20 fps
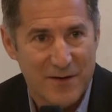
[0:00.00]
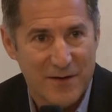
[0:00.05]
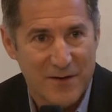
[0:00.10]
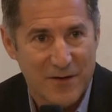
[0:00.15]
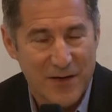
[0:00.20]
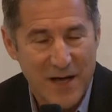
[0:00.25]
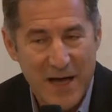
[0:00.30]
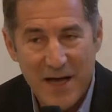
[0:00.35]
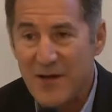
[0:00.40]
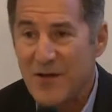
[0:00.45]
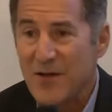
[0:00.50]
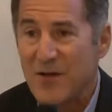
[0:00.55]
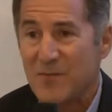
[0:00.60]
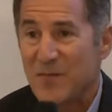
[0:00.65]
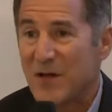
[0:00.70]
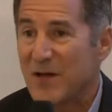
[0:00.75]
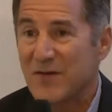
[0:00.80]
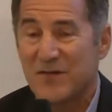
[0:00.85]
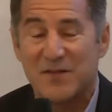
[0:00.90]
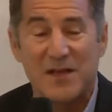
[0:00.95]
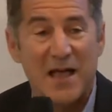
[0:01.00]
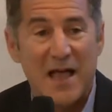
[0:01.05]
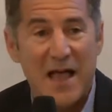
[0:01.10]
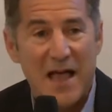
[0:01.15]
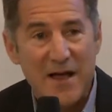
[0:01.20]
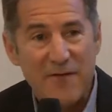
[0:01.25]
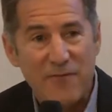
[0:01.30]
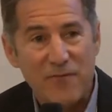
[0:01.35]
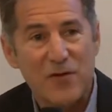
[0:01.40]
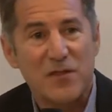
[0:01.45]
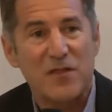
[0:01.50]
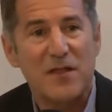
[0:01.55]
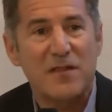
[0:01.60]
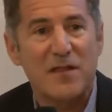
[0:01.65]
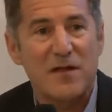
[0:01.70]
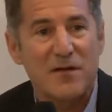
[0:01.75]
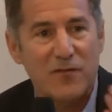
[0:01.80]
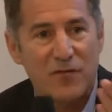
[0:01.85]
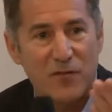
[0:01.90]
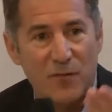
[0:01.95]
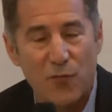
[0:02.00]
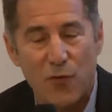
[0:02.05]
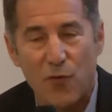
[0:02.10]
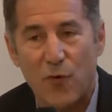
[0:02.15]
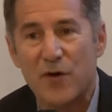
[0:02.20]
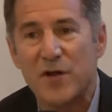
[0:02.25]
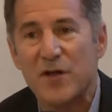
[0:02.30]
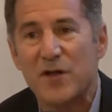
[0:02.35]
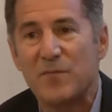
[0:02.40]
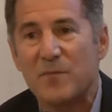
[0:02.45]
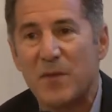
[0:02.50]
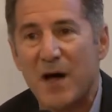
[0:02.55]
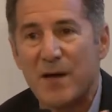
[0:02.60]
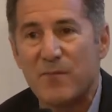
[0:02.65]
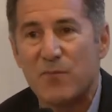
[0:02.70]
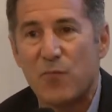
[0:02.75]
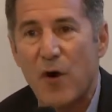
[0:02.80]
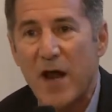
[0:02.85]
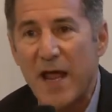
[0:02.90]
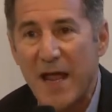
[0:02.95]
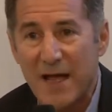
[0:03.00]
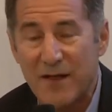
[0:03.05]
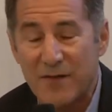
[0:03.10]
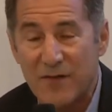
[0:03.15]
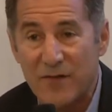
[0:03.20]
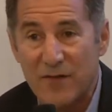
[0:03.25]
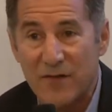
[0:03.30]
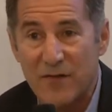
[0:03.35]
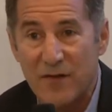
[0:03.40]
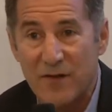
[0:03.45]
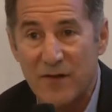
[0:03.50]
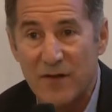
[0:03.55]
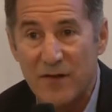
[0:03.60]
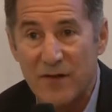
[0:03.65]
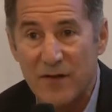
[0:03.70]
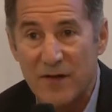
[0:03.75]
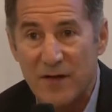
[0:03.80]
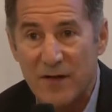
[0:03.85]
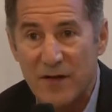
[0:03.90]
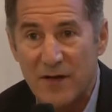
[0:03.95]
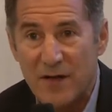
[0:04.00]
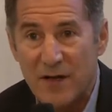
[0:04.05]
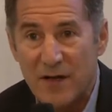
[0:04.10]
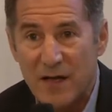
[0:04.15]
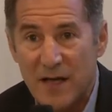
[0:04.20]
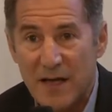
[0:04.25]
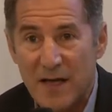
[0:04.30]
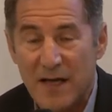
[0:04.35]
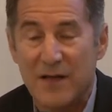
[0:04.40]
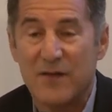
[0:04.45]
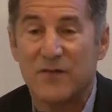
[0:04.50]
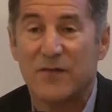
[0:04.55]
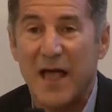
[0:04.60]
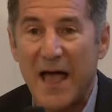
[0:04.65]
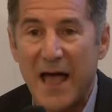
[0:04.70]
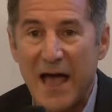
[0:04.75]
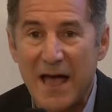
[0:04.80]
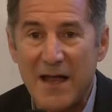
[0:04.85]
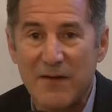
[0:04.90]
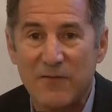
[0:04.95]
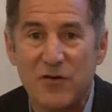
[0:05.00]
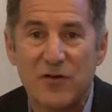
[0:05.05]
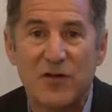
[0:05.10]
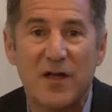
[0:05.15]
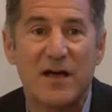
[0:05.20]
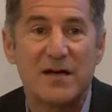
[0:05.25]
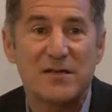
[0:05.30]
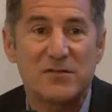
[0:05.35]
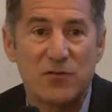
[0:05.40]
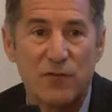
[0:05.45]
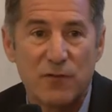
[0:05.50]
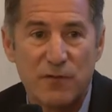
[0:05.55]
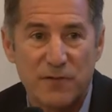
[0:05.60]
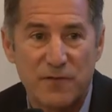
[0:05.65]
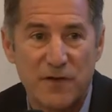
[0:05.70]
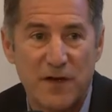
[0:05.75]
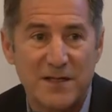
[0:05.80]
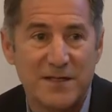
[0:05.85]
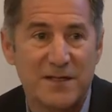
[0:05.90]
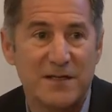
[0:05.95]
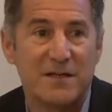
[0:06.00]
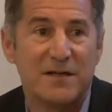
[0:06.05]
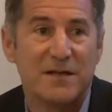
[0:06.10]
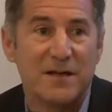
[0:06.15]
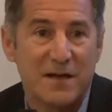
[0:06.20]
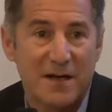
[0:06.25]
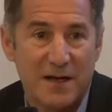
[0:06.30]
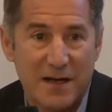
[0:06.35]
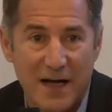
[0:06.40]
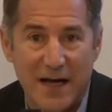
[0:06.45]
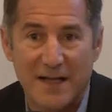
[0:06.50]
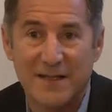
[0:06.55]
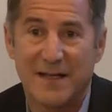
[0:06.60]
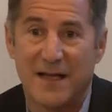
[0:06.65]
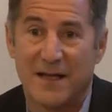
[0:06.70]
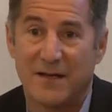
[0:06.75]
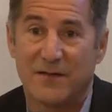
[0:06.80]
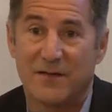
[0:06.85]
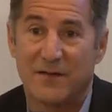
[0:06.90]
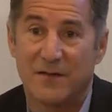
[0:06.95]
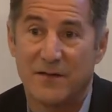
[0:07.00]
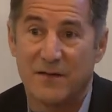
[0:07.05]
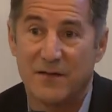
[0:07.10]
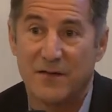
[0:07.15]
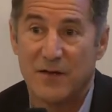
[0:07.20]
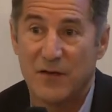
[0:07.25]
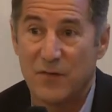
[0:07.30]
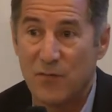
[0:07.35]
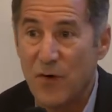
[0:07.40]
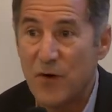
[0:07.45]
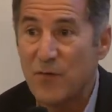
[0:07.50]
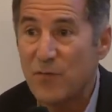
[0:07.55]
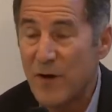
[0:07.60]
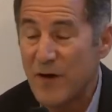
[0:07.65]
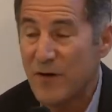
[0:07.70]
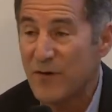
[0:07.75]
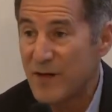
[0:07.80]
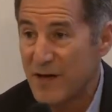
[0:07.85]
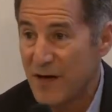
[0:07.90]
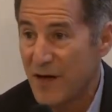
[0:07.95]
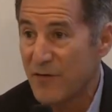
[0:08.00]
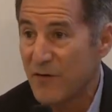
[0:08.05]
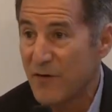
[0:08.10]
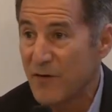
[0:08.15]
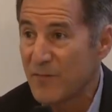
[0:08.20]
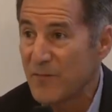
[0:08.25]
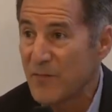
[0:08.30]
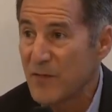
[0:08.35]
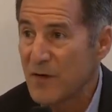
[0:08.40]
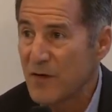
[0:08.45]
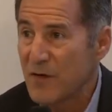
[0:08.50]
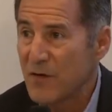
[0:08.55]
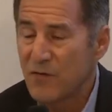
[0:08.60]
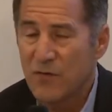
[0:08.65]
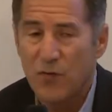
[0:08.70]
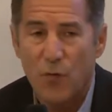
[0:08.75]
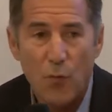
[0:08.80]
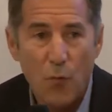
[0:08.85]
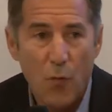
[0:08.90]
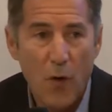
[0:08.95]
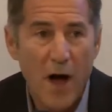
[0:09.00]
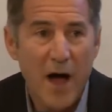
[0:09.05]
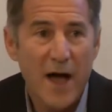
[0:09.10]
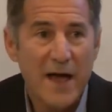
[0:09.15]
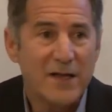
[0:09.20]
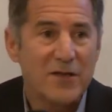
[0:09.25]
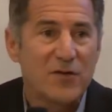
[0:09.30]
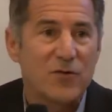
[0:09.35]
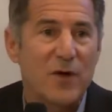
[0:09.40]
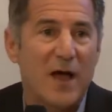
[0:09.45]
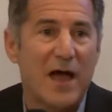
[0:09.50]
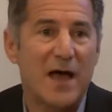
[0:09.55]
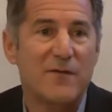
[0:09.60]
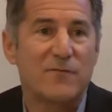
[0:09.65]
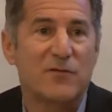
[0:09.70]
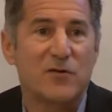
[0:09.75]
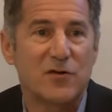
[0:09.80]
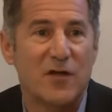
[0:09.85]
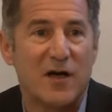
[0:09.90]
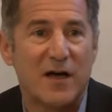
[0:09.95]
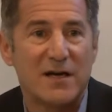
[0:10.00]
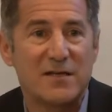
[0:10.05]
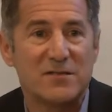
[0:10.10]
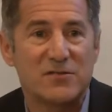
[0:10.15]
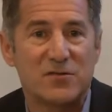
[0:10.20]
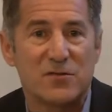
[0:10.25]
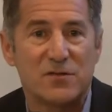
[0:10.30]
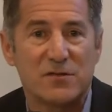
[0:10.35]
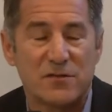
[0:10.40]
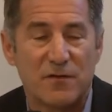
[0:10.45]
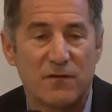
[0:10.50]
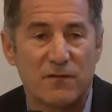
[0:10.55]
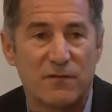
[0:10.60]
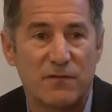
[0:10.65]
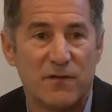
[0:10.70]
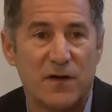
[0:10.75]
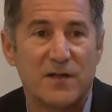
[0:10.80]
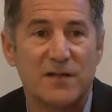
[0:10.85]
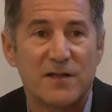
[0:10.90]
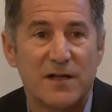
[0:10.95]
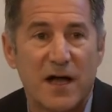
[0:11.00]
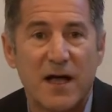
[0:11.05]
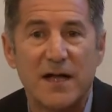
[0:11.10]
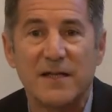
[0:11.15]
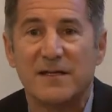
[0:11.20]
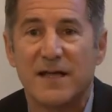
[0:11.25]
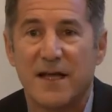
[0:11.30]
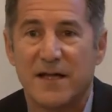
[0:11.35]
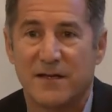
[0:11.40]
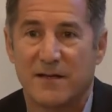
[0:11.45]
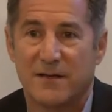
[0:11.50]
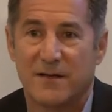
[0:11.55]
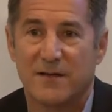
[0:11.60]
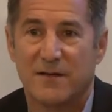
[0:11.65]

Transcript: okay? Because everything that is supported by brands is advertiser-funded content in one way or the other. So why do advertisers fund content?